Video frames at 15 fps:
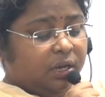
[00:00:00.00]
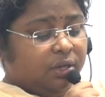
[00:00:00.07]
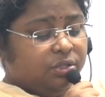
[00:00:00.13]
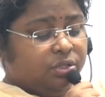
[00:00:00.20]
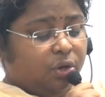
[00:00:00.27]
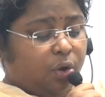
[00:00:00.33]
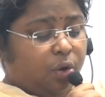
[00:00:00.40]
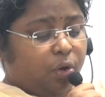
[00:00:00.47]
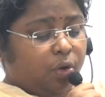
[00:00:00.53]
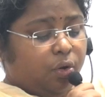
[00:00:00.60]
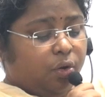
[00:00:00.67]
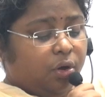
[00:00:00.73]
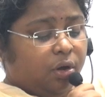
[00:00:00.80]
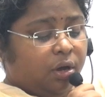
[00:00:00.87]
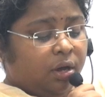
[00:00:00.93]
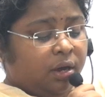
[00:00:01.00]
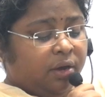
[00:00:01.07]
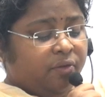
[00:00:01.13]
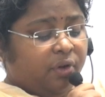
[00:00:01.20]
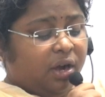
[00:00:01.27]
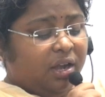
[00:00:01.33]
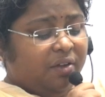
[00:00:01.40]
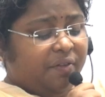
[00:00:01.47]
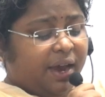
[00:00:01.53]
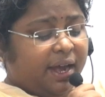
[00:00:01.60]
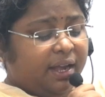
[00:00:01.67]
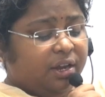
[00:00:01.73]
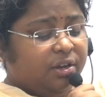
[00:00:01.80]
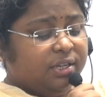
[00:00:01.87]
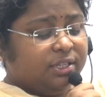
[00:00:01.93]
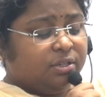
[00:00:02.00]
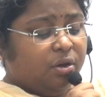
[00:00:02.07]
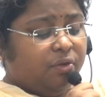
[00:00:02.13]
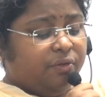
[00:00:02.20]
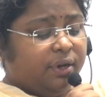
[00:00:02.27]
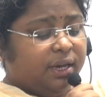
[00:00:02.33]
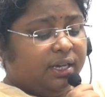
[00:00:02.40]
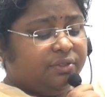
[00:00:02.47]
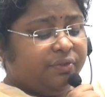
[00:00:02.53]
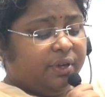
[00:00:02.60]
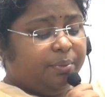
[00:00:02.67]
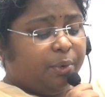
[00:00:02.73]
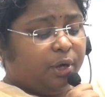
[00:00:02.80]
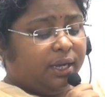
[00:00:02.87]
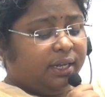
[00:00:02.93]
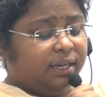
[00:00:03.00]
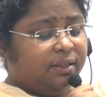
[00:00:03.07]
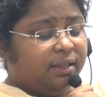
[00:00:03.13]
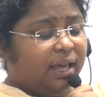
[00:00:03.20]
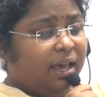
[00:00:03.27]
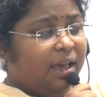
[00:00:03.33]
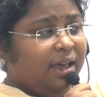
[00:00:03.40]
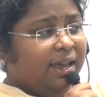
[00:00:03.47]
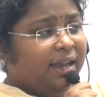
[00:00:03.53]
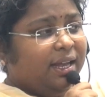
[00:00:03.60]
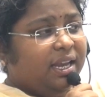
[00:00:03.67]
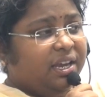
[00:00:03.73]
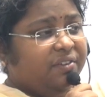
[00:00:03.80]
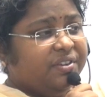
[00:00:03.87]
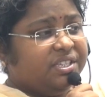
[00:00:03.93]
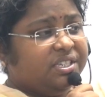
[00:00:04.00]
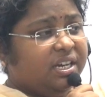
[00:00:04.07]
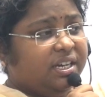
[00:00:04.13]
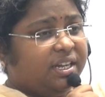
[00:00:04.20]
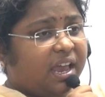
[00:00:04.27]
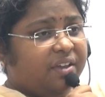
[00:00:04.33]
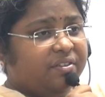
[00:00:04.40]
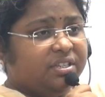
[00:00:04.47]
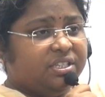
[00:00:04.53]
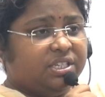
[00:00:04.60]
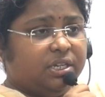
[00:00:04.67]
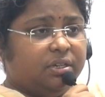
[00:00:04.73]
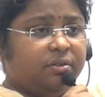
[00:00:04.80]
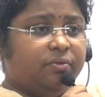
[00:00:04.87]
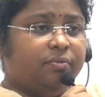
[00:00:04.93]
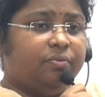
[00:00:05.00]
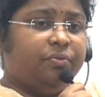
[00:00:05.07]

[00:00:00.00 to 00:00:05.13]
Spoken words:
So, worldwide UNESCO works for protecting the linguistic diversity.